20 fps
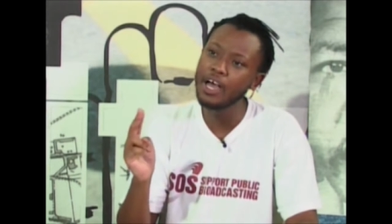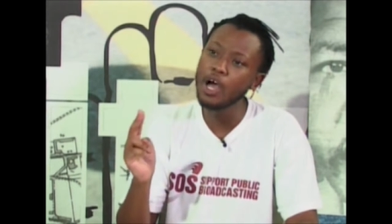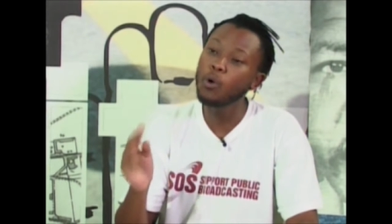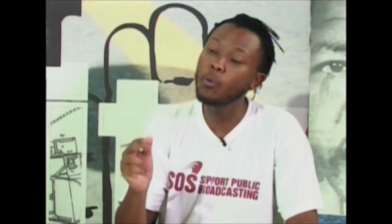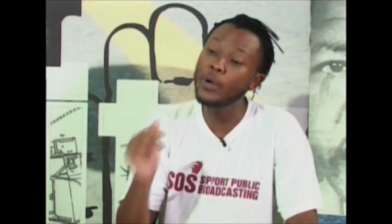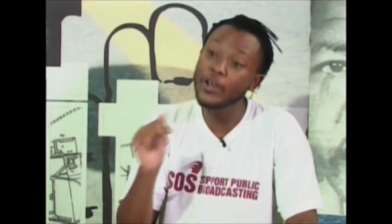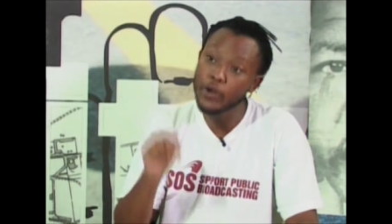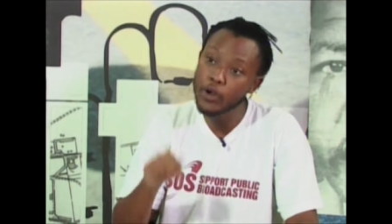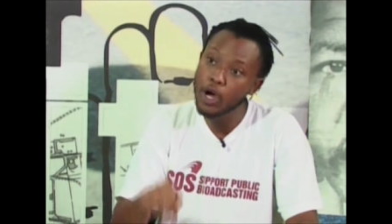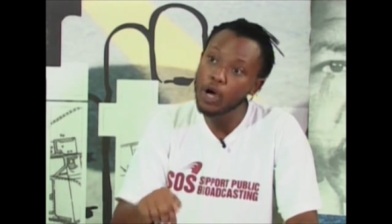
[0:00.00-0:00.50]

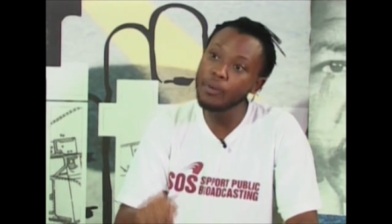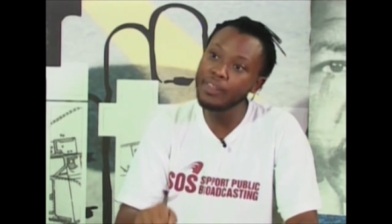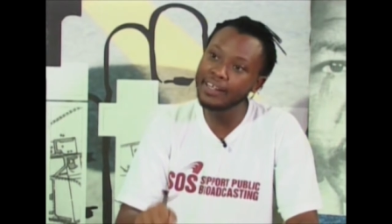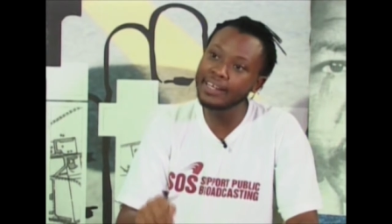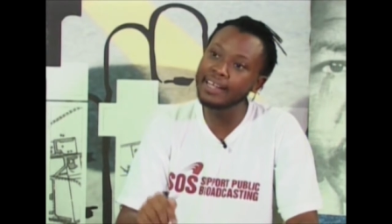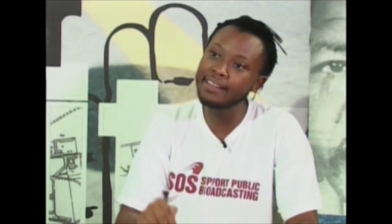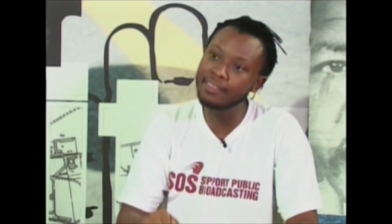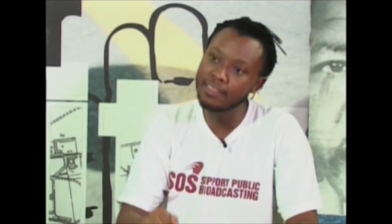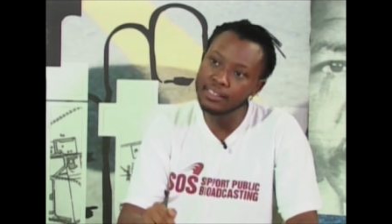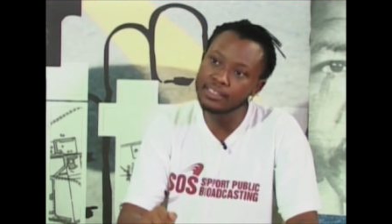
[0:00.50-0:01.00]
We know that
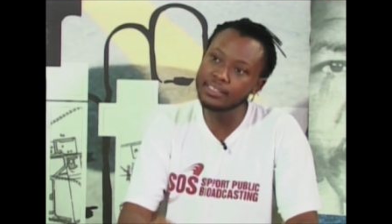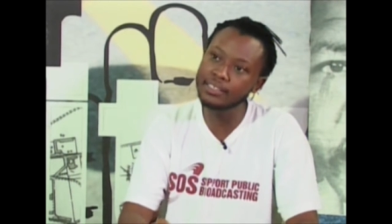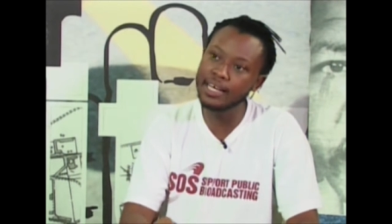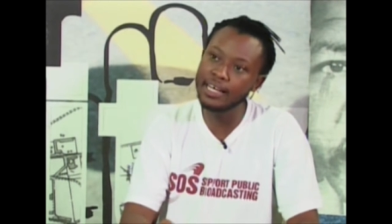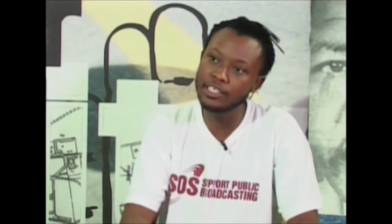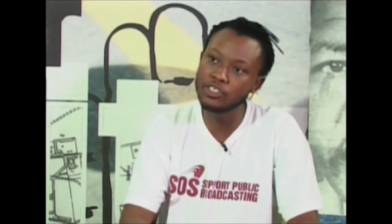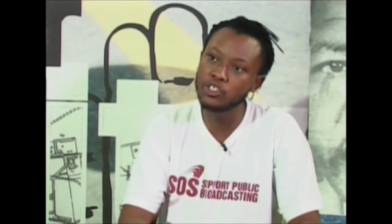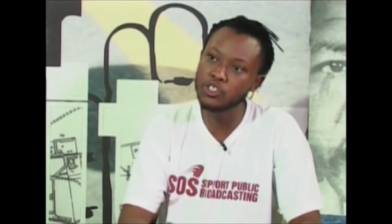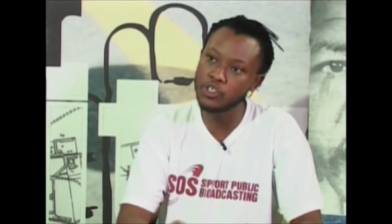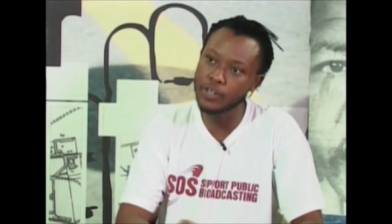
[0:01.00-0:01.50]
in this
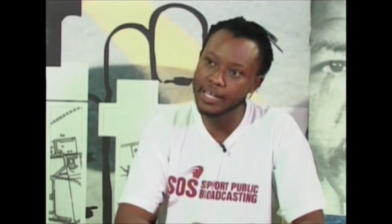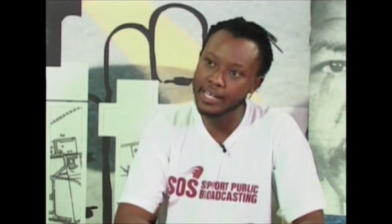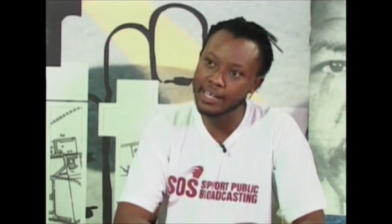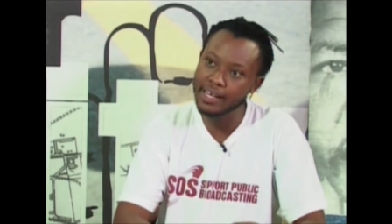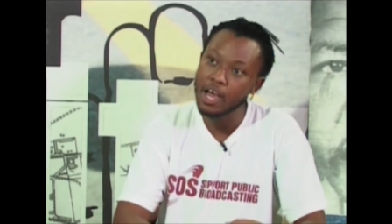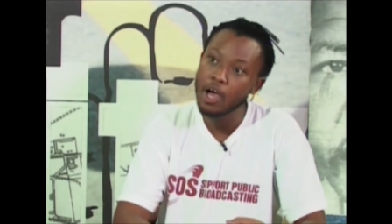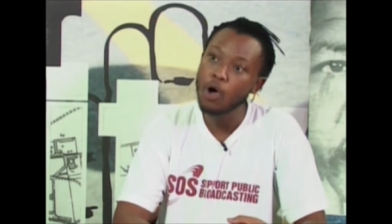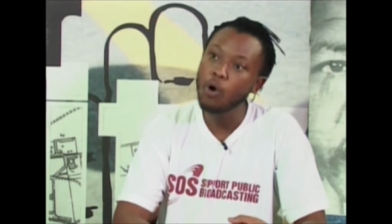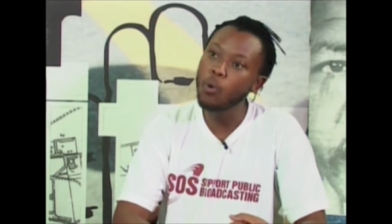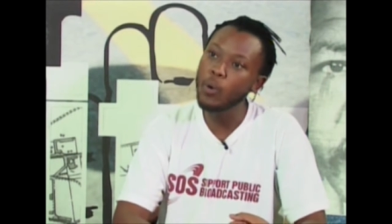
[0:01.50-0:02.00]
country,
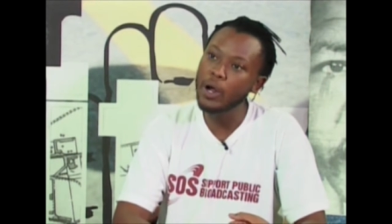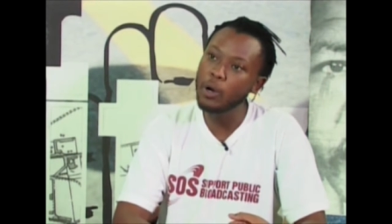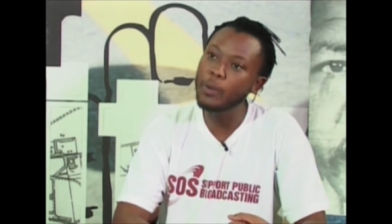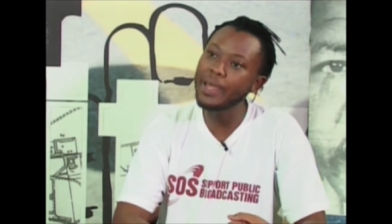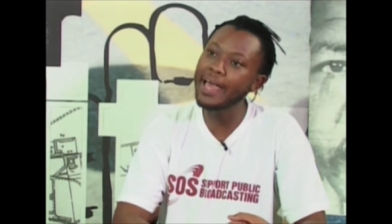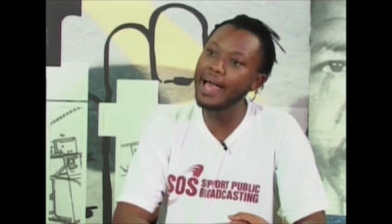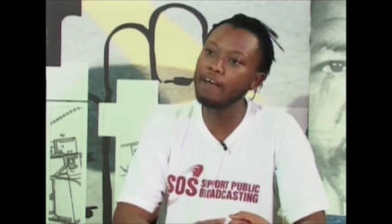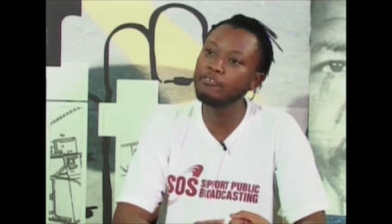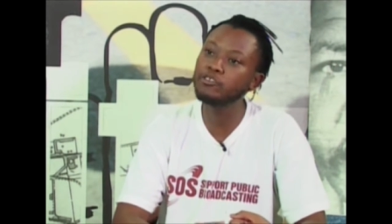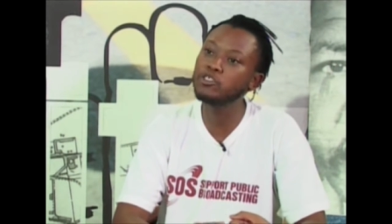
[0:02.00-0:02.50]
where we
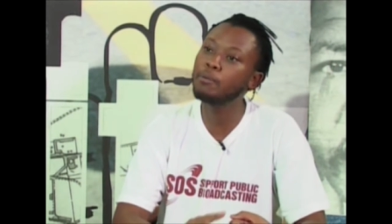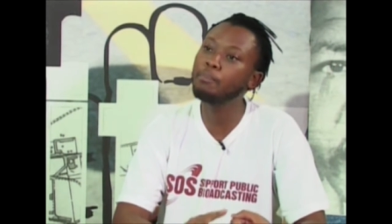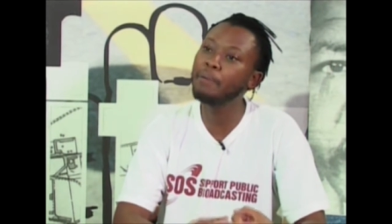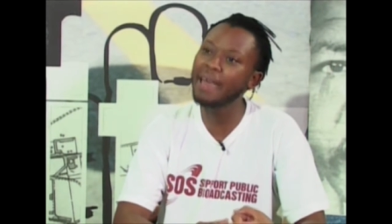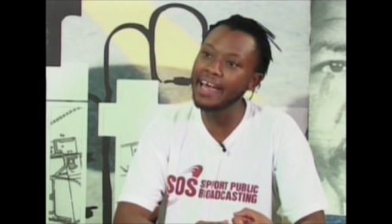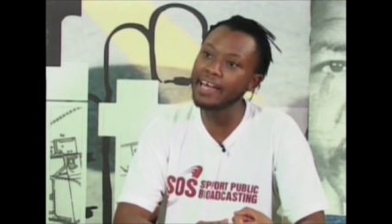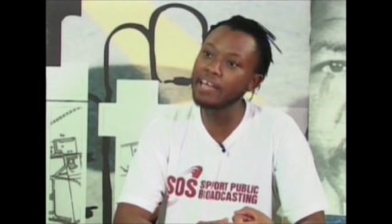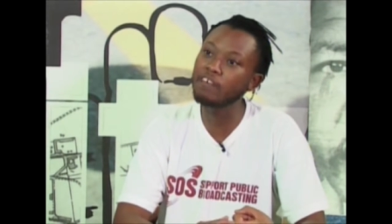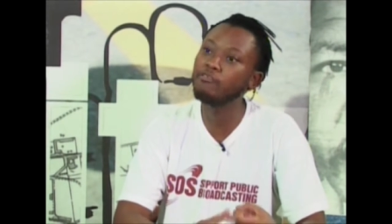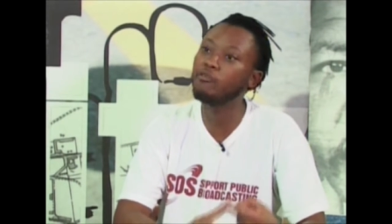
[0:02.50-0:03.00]
have to
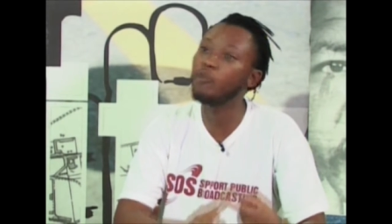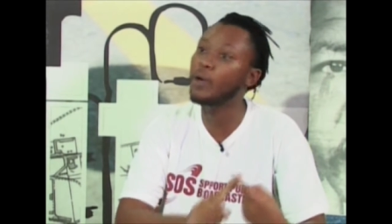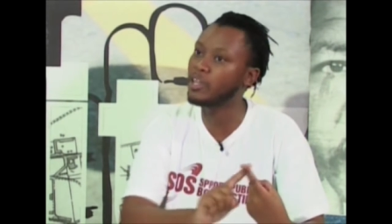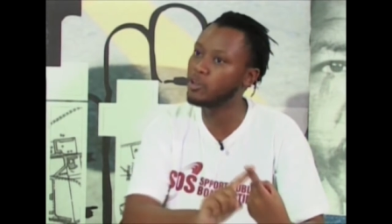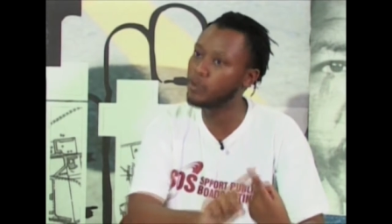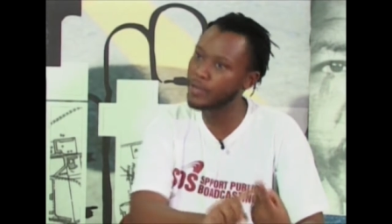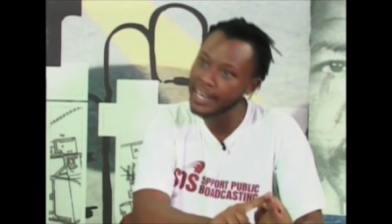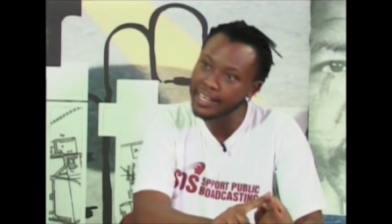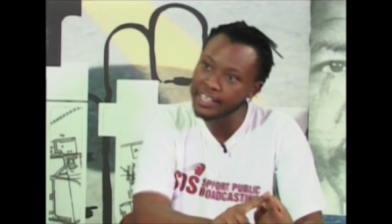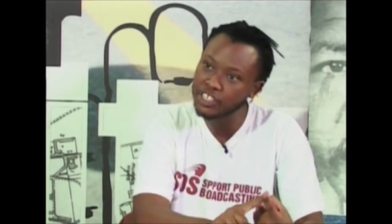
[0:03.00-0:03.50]
pay for
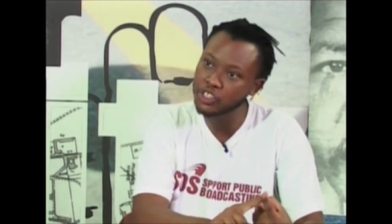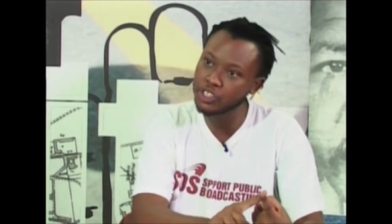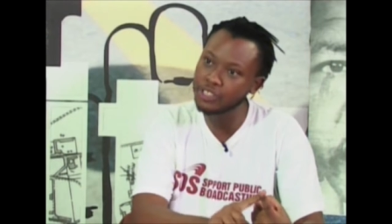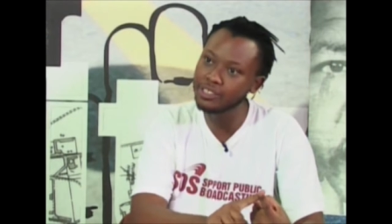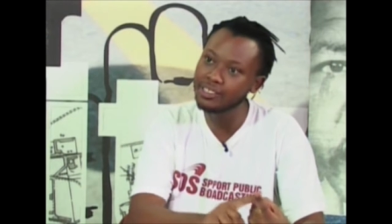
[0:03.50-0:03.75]
education,